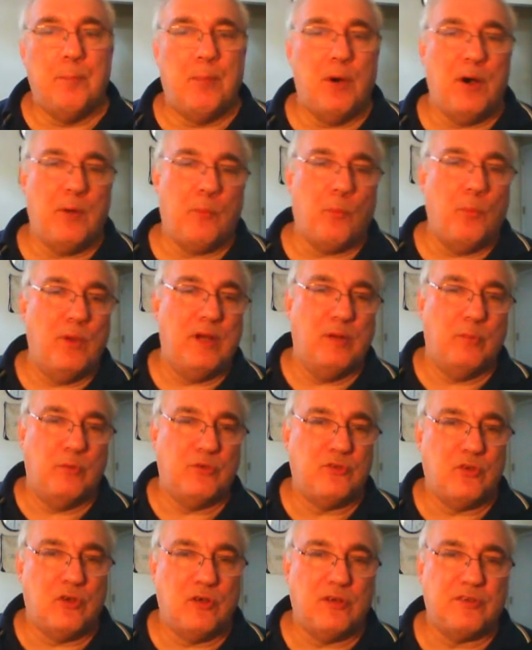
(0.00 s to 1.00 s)
But when it
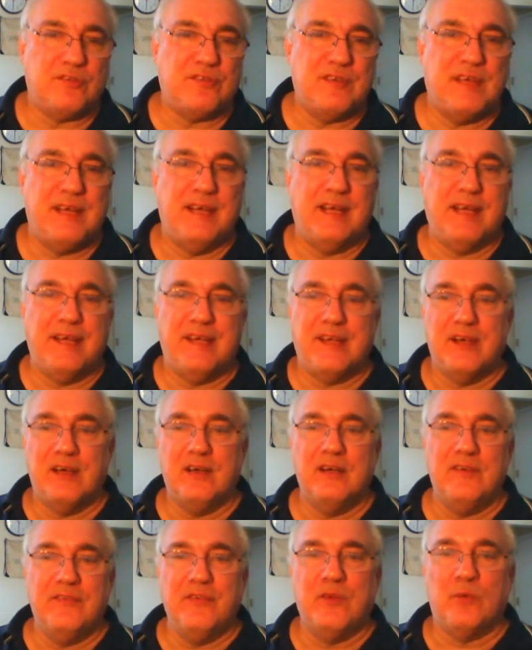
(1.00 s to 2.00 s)
was all said and
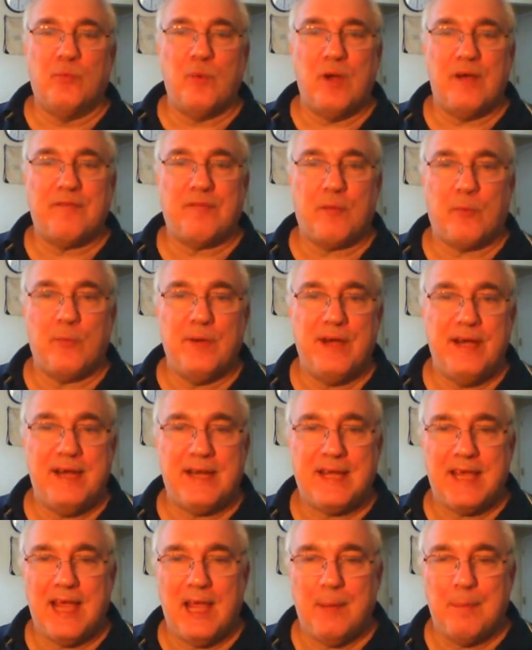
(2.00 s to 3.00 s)
done, the
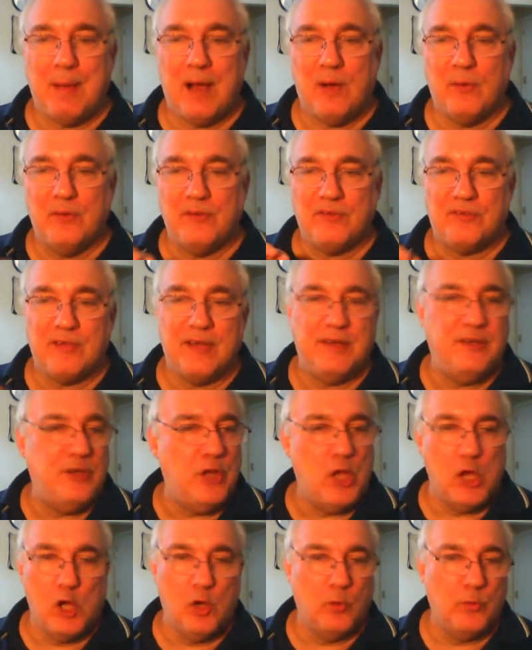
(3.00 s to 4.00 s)
referee came out and said,
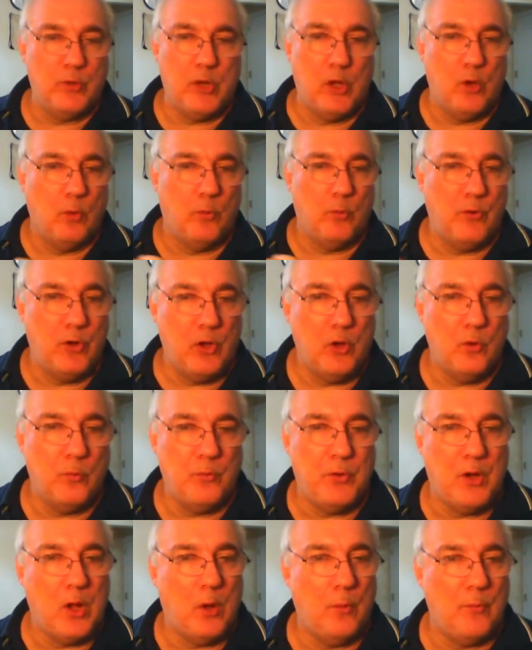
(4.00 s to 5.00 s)
no, no,
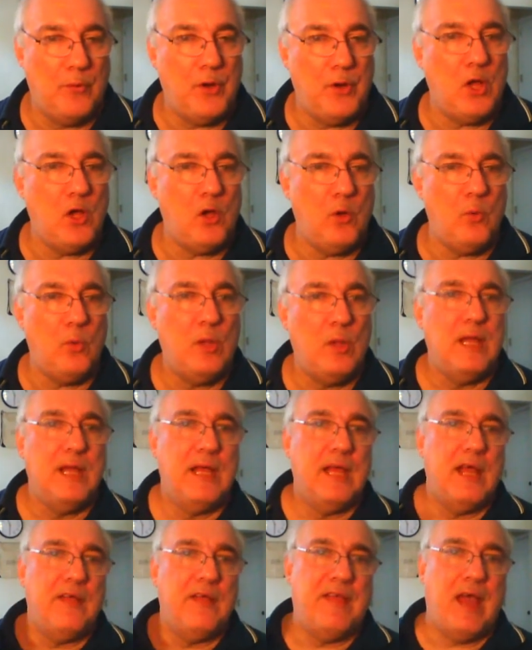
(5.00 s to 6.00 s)
no, no, no.
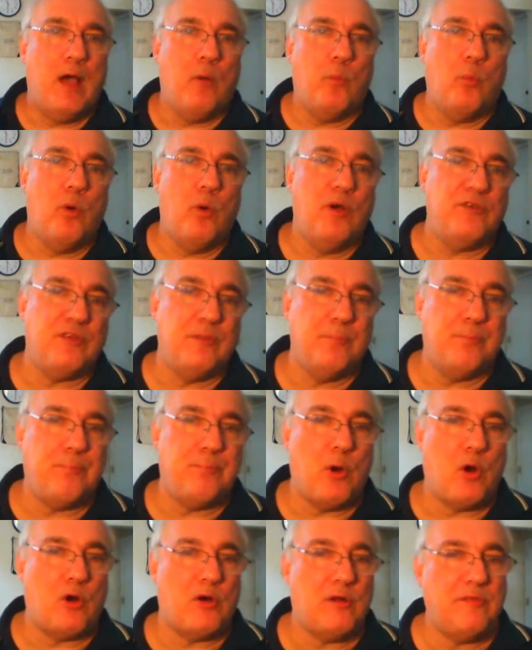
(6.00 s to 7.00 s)
That
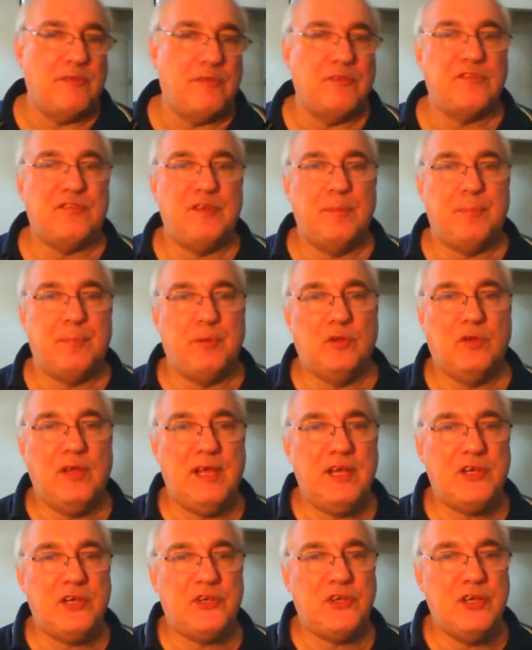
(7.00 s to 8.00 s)
wasn't part of the
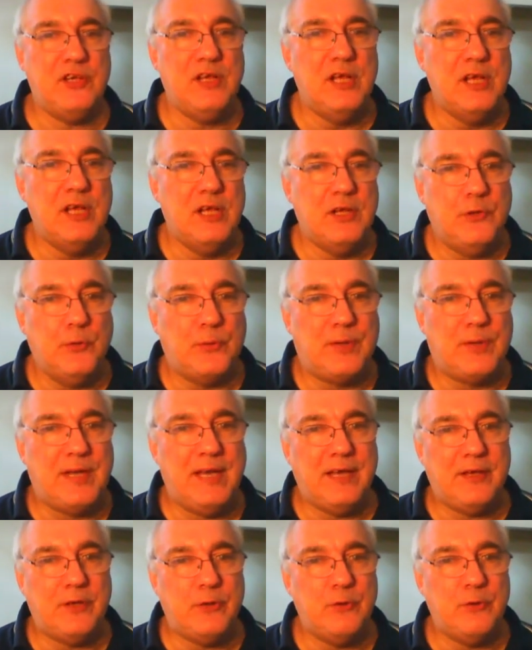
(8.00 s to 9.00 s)
stipulation. You
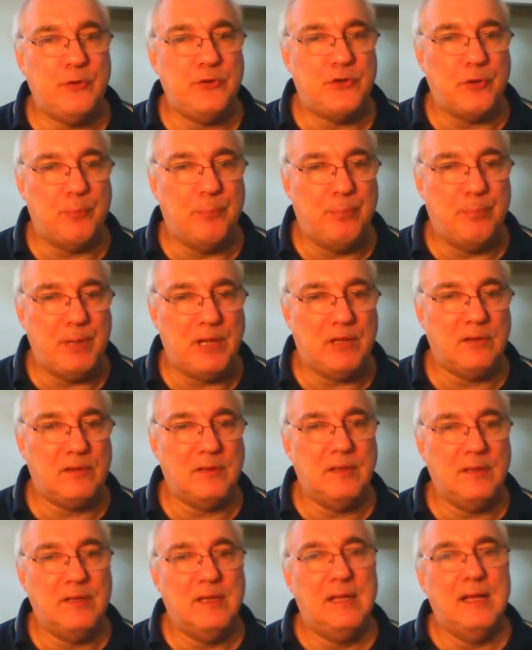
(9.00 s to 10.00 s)
can't use your
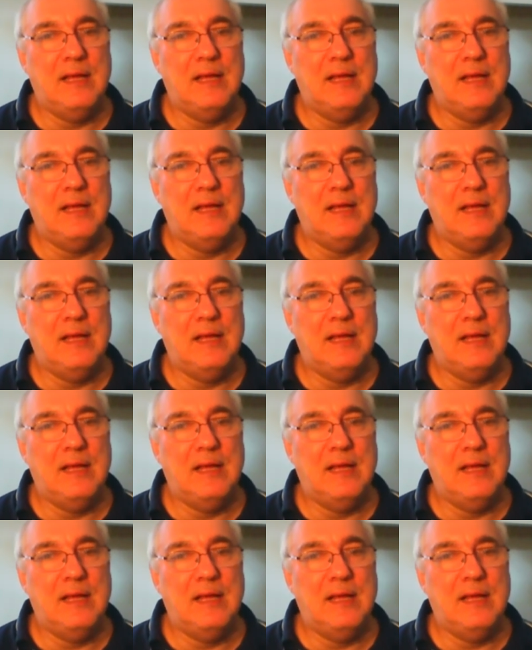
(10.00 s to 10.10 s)
belt.